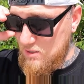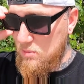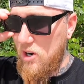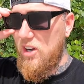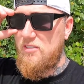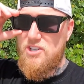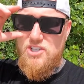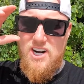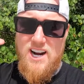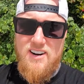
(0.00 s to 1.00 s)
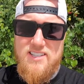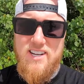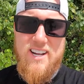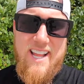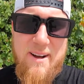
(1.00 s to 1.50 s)
spot of Australia, I
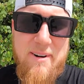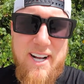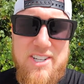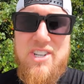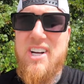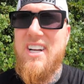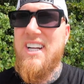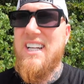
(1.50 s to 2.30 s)
tell you that much.